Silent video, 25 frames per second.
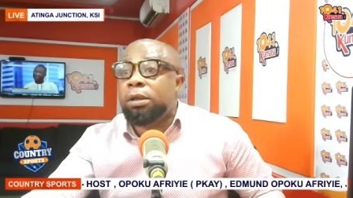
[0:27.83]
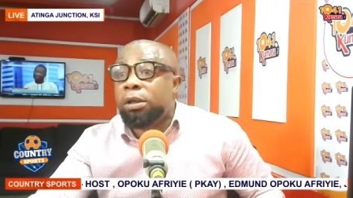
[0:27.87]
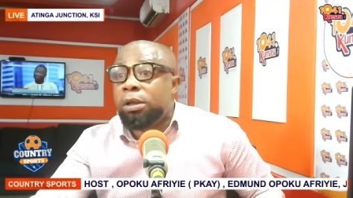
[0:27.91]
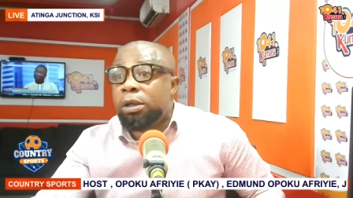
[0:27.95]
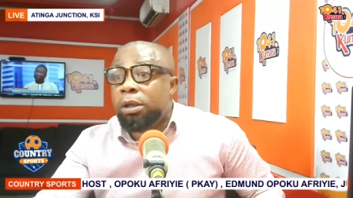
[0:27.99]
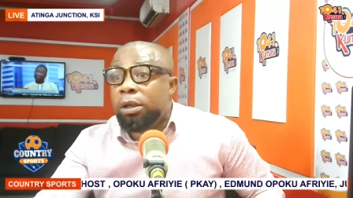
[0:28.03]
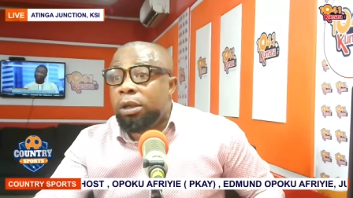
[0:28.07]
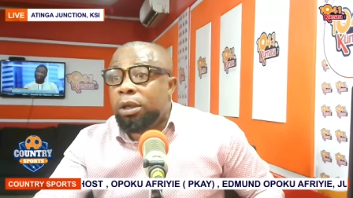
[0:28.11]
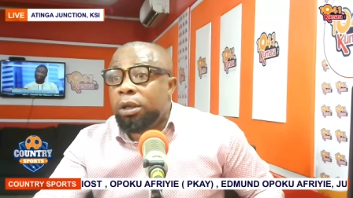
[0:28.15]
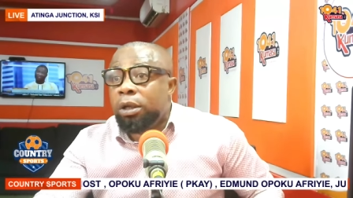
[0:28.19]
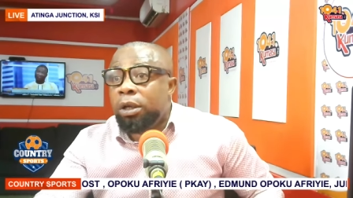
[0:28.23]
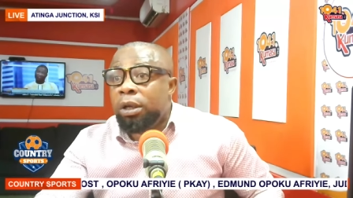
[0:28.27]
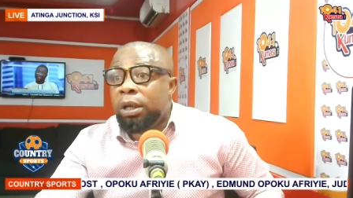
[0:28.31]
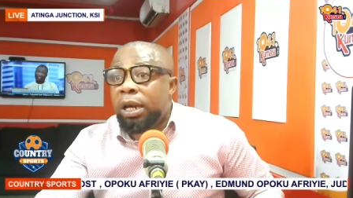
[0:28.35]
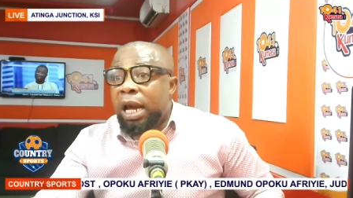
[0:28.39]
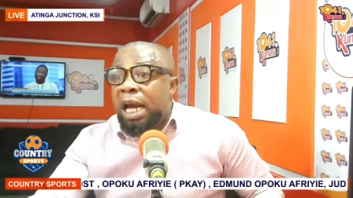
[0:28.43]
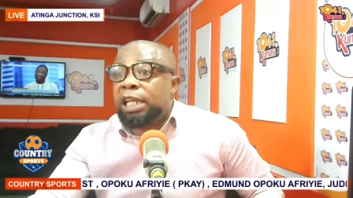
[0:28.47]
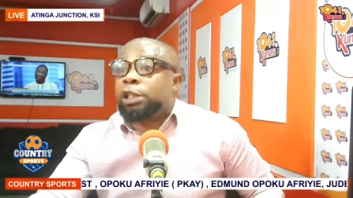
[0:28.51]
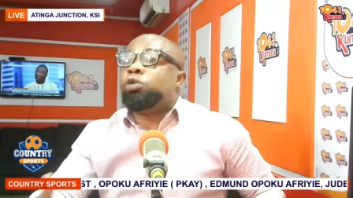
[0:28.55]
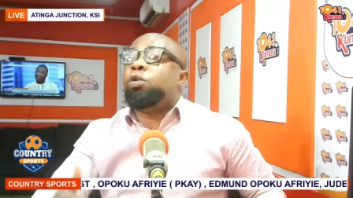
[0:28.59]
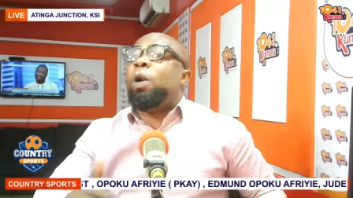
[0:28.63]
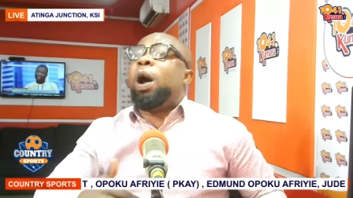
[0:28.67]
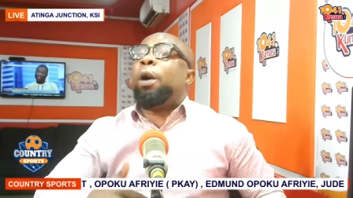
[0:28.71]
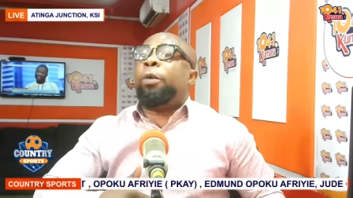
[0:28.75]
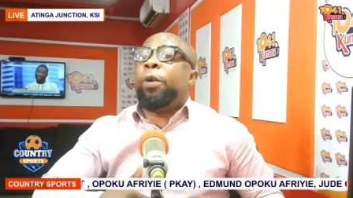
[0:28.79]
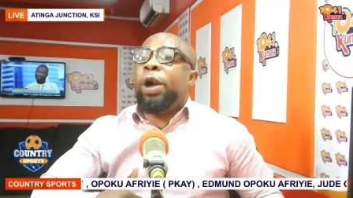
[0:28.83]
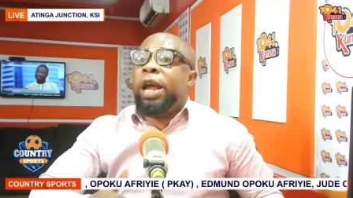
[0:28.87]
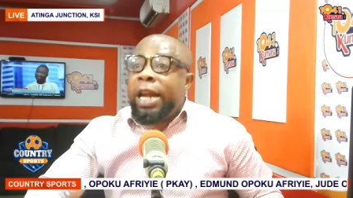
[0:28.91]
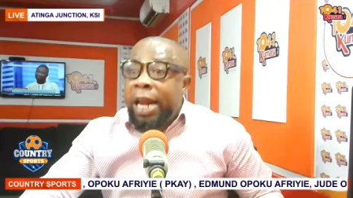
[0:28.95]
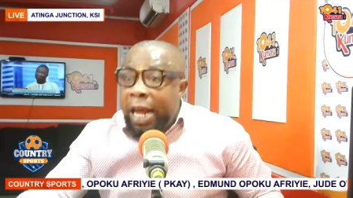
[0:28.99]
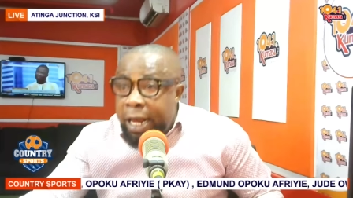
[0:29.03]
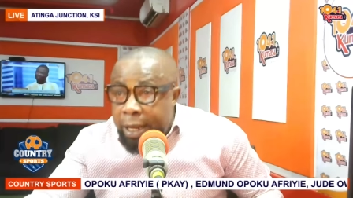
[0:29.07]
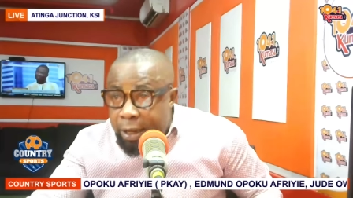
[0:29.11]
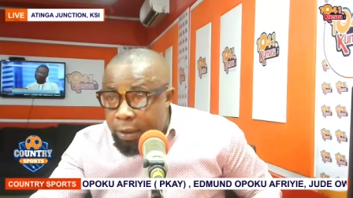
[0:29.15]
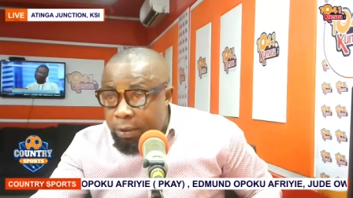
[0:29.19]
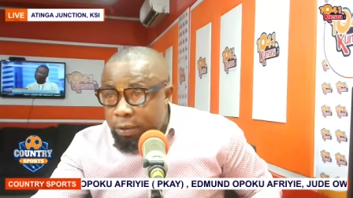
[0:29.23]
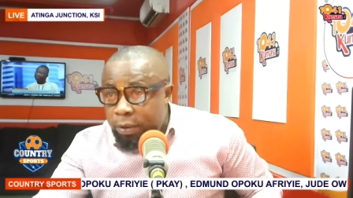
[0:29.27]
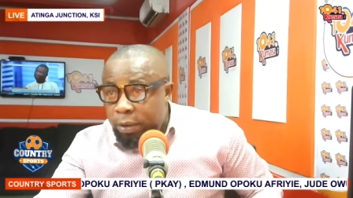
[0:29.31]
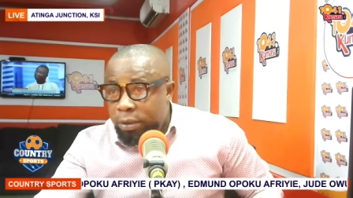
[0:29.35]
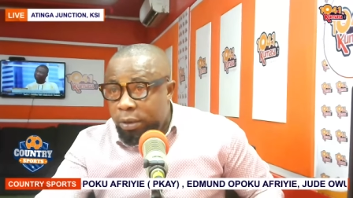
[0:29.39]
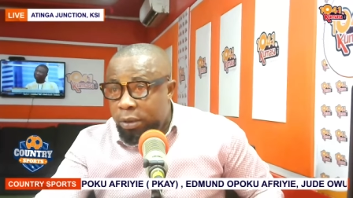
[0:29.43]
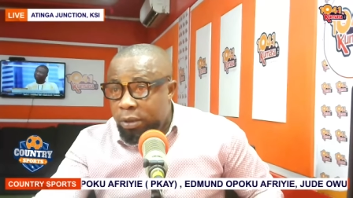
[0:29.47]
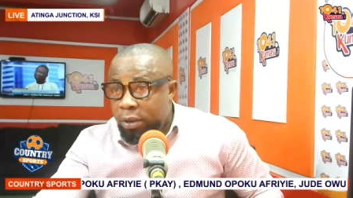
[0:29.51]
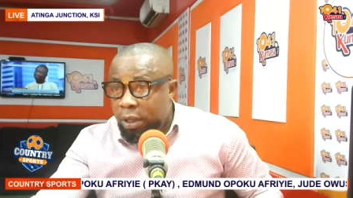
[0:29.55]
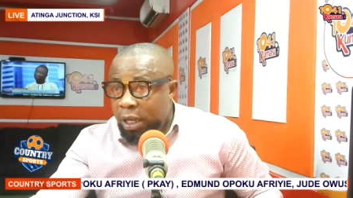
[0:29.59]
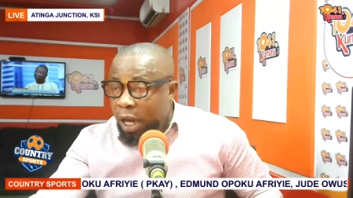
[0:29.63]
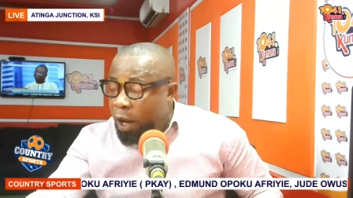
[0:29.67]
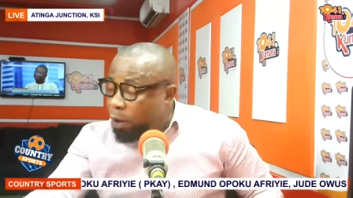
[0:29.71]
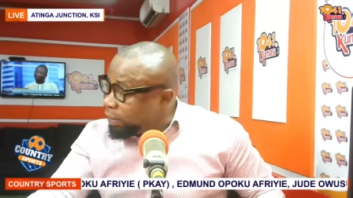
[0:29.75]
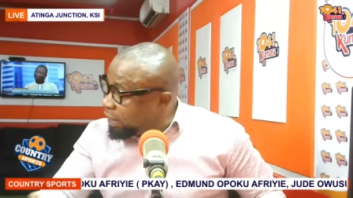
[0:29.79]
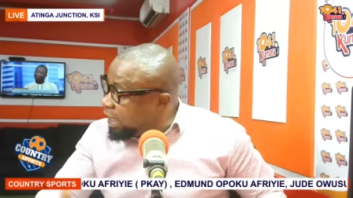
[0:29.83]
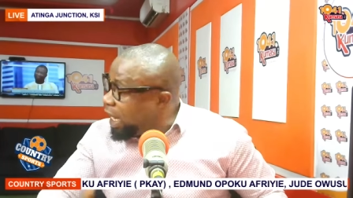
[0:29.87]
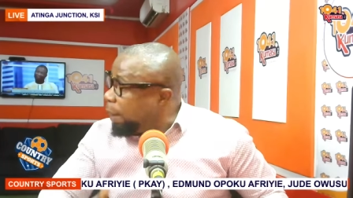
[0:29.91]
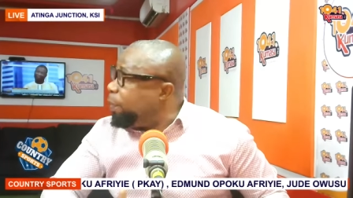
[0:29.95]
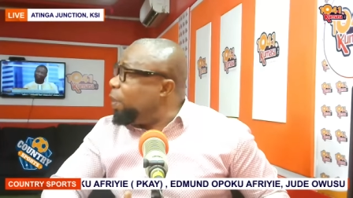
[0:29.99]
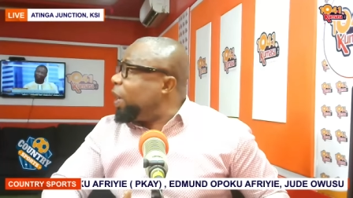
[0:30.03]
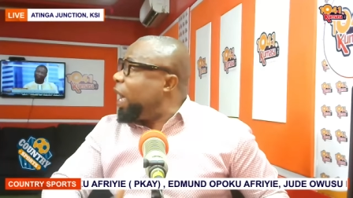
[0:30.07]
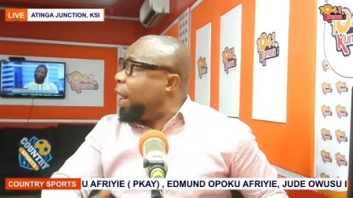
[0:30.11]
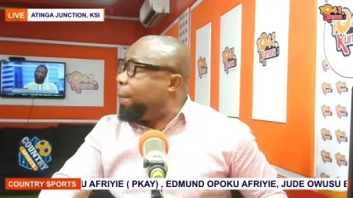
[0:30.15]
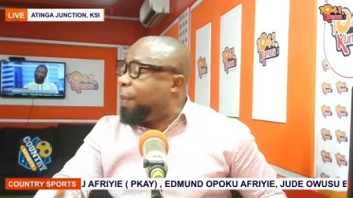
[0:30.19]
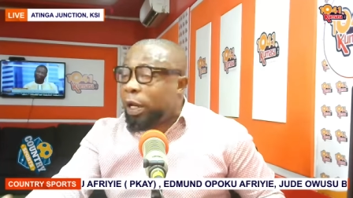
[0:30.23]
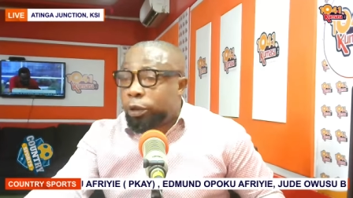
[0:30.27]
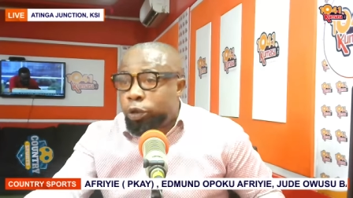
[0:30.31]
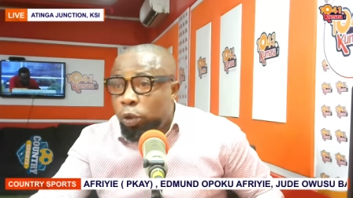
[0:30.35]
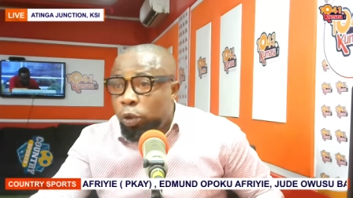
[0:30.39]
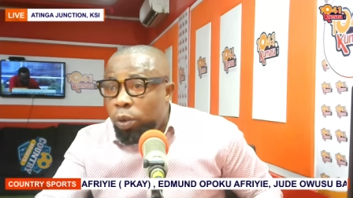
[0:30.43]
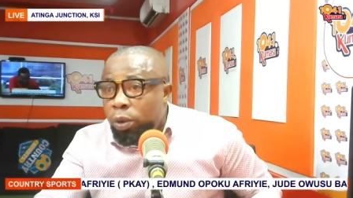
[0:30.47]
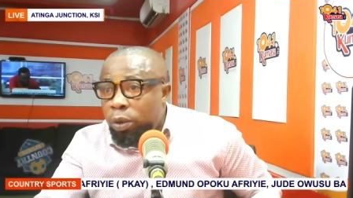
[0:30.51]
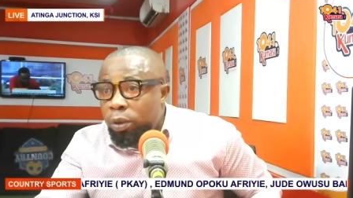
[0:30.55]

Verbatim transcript: Yeah. It was winning. I'm saying Bon Abbaso.